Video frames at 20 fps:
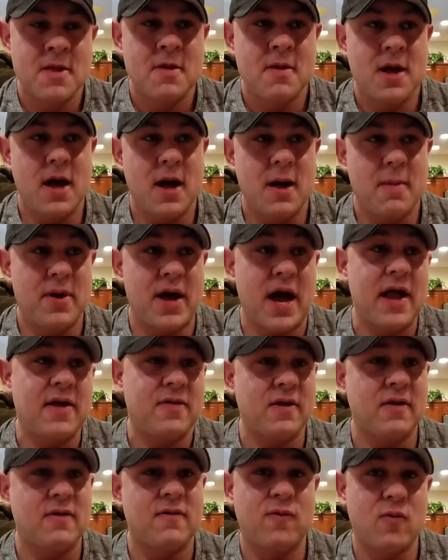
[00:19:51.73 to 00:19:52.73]
Um, but I
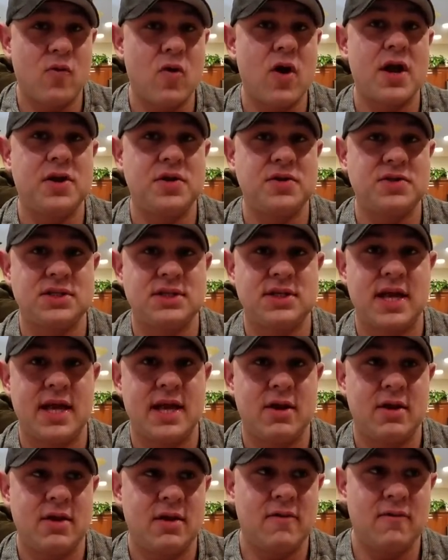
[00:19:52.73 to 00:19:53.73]
think four I Us a day
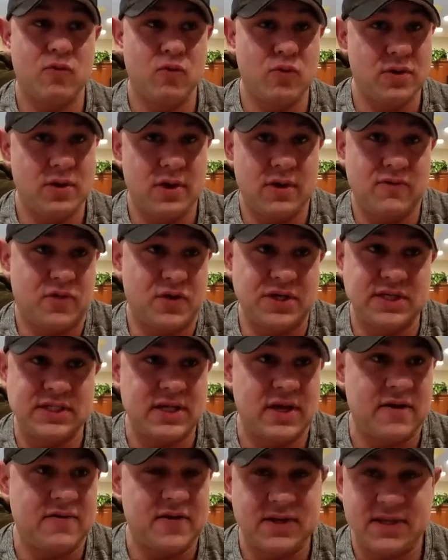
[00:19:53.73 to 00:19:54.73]
of real, of good
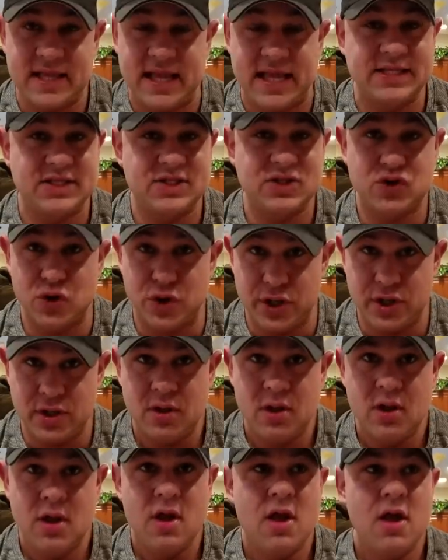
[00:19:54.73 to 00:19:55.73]
stuff that tests good,
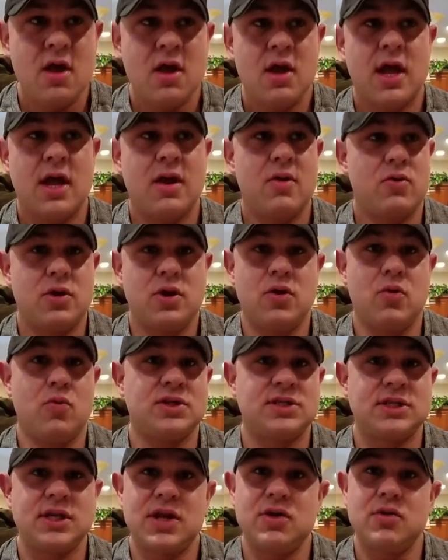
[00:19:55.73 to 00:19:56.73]
and you know,
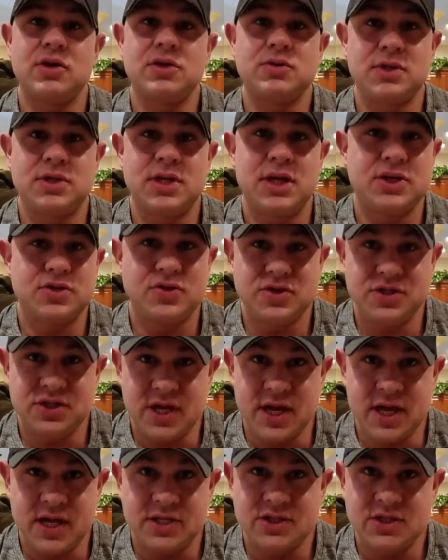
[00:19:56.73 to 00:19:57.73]
once again, you always want to test your G
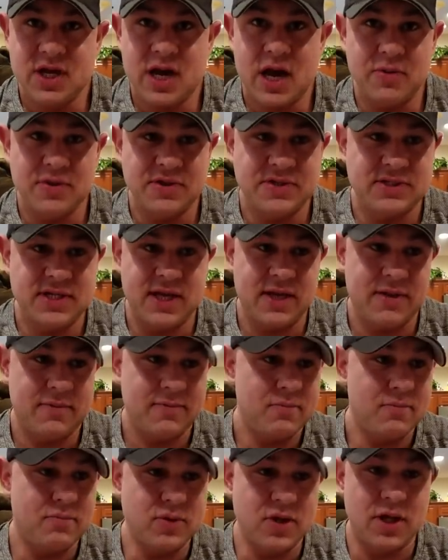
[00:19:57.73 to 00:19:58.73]
H. I always say
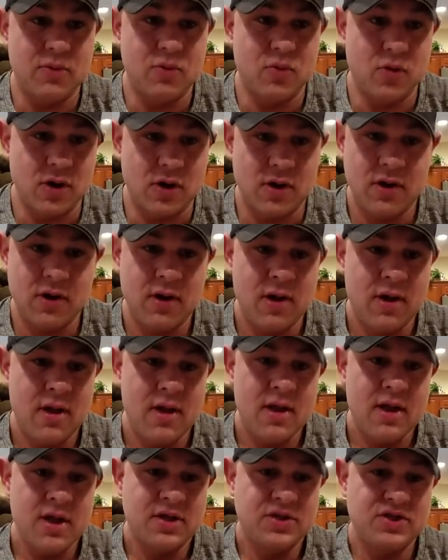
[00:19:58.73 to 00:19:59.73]
blood work,
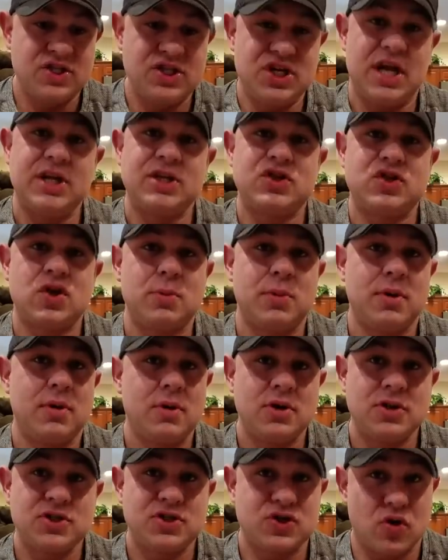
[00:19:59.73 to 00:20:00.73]
G H serum,
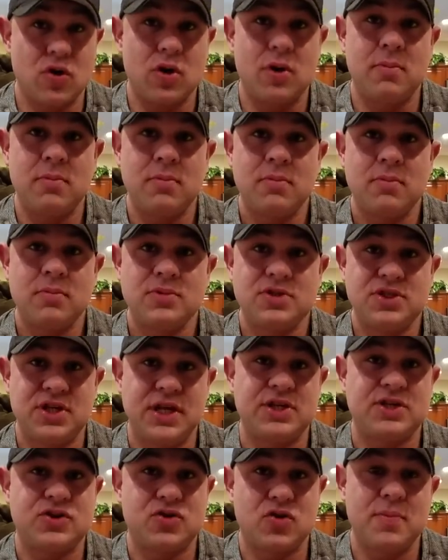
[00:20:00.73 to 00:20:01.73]
serum, G
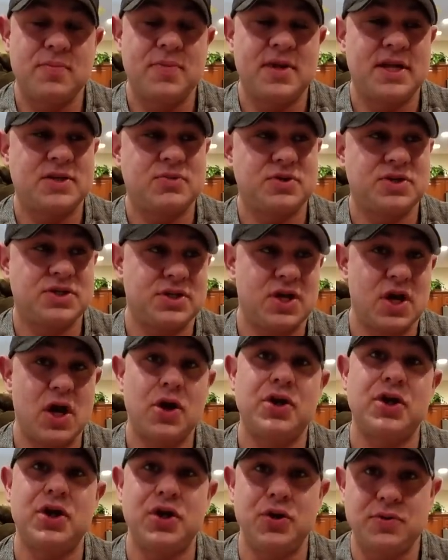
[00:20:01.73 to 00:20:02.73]
H serum test, which is
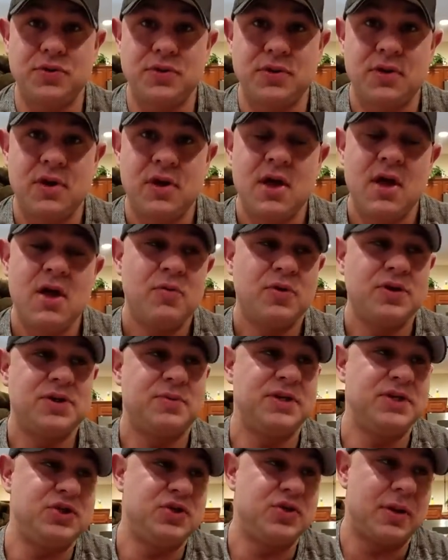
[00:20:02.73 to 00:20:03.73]
acute, which
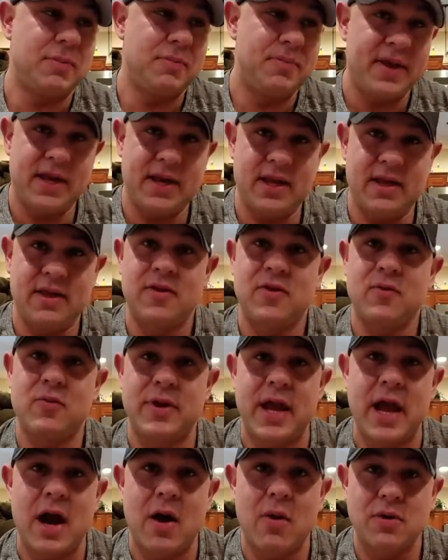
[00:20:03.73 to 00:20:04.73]
means you can pin it
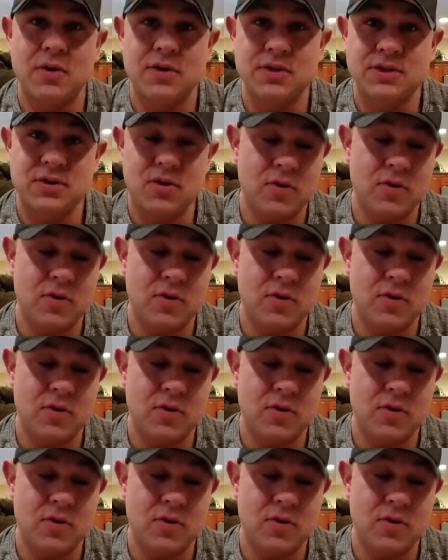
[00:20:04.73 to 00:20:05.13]
three hours or